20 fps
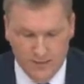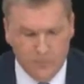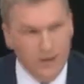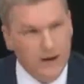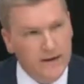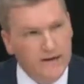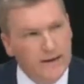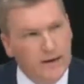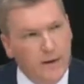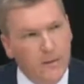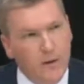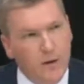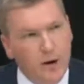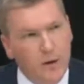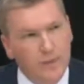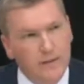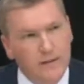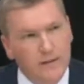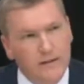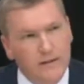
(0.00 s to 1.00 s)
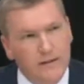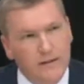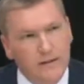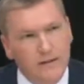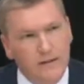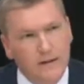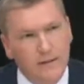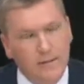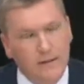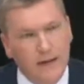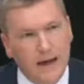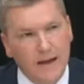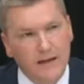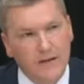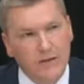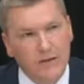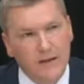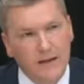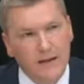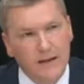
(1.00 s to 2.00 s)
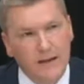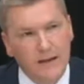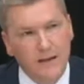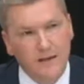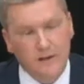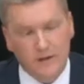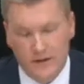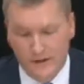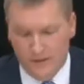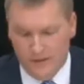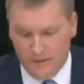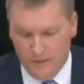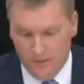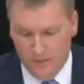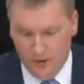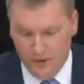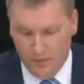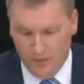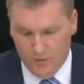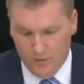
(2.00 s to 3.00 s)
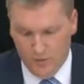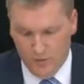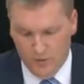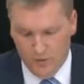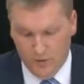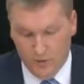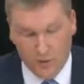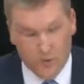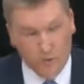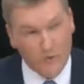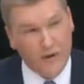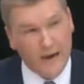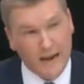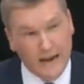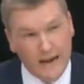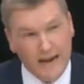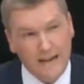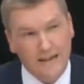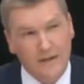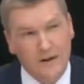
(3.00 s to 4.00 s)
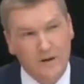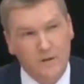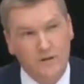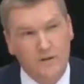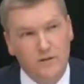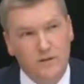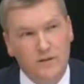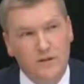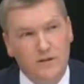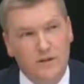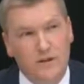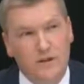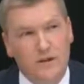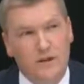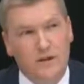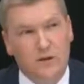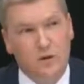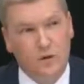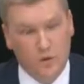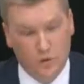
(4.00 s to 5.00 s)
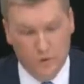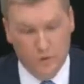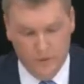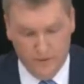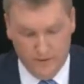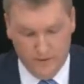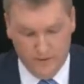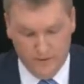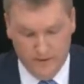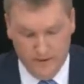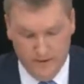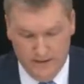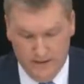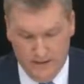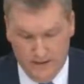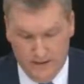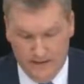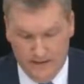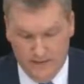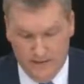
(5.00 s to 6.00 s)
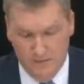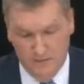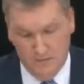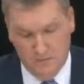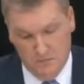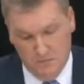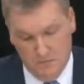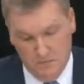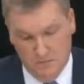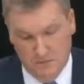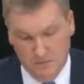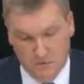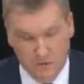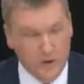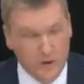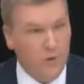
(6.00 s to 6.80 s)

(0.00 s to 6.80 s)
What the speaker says: buy-to-let properties in the same category. So that's coming up to over 8,000 homes, three